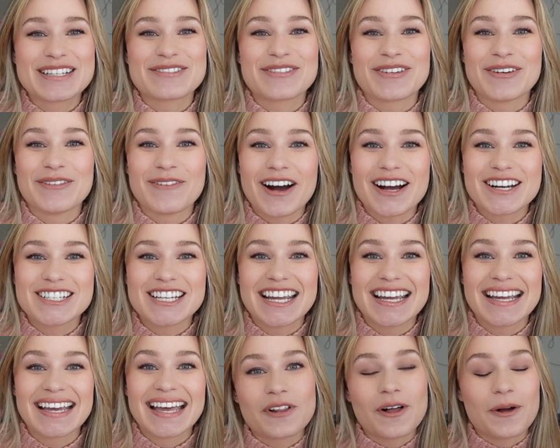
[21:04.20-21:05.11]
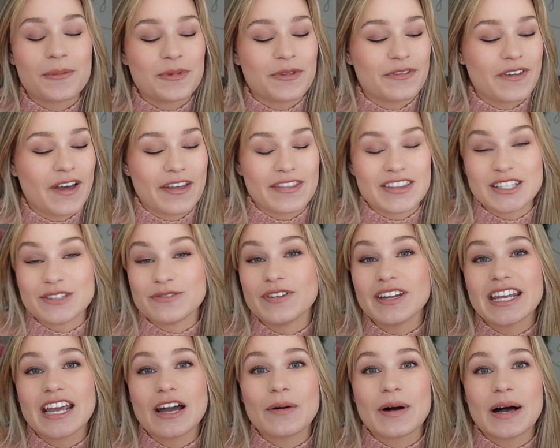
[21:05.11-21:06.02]
for watching. I hope you found this
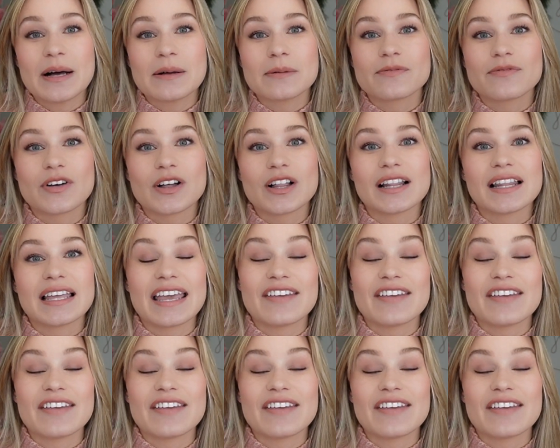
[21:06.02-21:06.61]
video helpful.